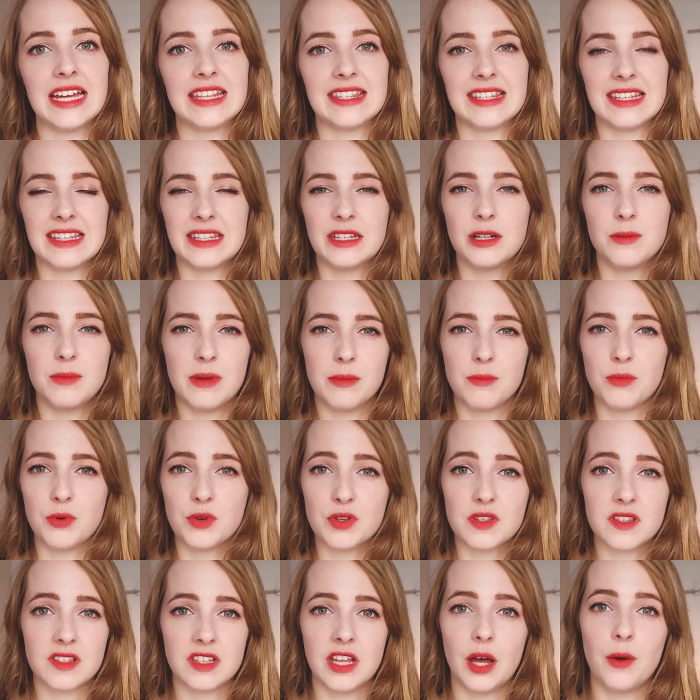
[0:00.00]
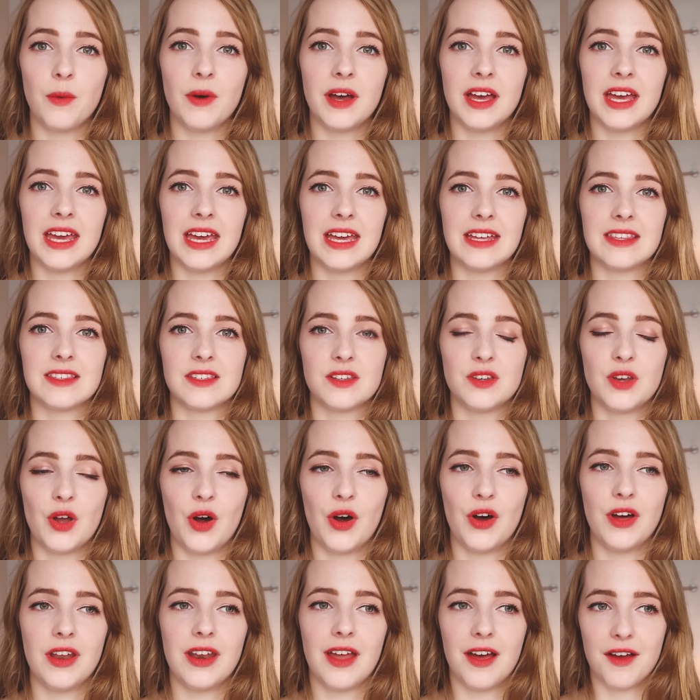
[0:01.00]
It's a little bit more slower. It's
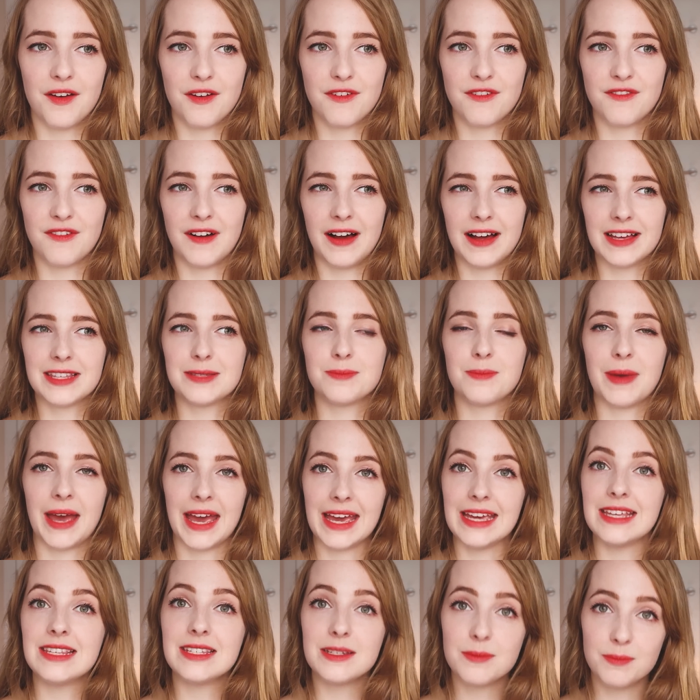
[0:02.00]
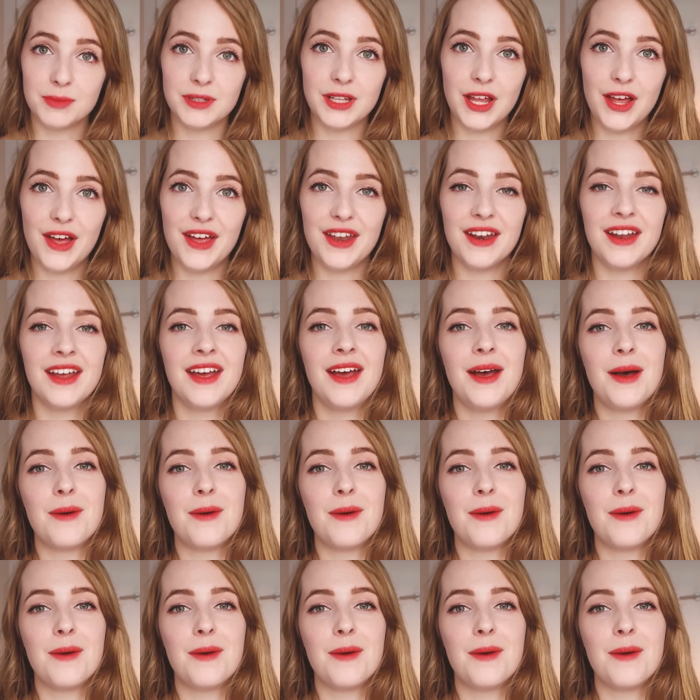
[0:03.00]
not a fast-paced plot,